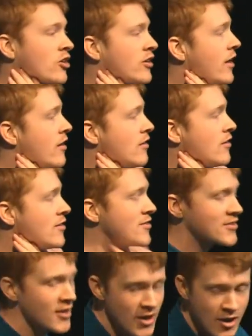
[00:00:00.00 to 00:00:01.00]
gills,
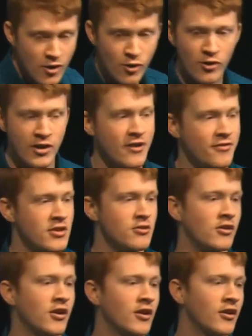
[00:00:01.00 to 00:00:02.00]
or if you
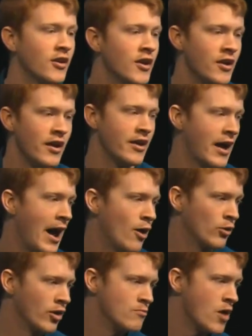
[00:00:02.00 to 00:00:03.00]
are a
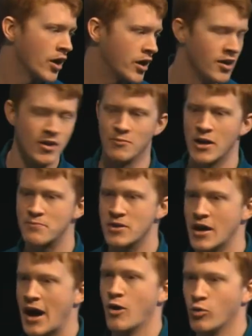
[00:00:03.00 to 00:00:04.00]
howler monkey, it might be
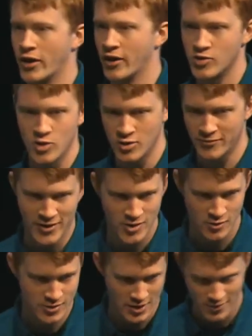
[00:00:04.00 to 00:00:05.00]
howling to defend your
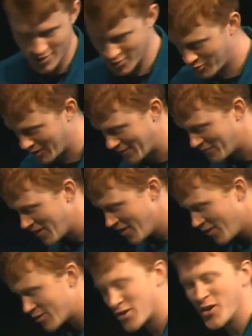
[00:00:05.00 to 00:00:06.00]
territory.
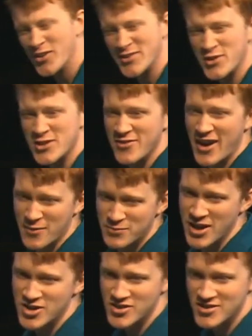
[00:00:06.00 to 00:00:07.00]
There's all sorts of
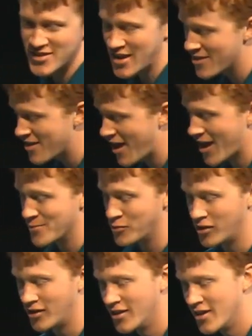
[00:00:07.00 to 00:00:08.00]
adaptations in the
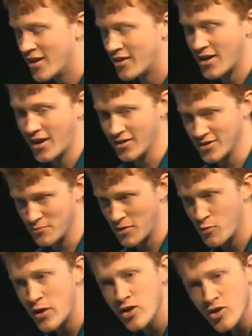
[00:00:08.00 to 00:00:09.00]
animal kingdom that
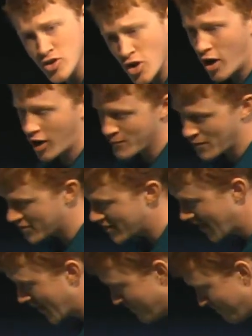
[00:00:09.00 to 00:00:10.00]
we could talk about
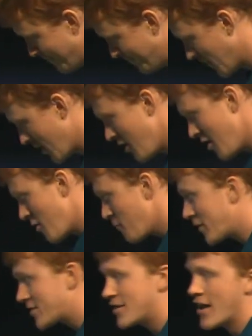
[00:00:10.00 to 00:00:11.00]
today.
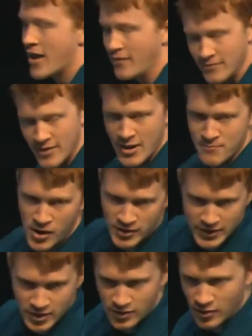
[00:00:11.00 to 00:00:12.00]
But today, at Bald
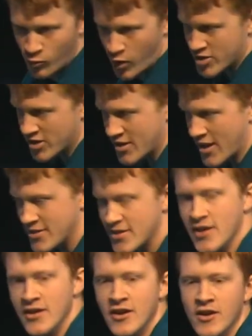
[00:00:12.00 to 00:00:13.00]
Eagle Watching Days,
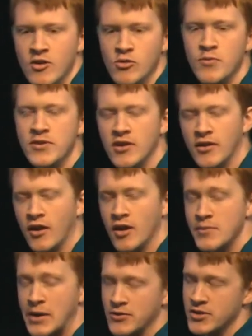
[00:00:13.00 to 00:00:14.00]
we'll be talking
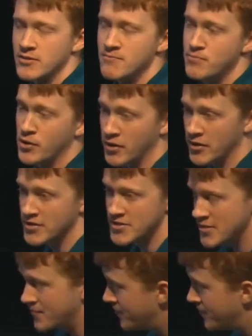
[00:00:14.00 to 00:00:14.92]
about birds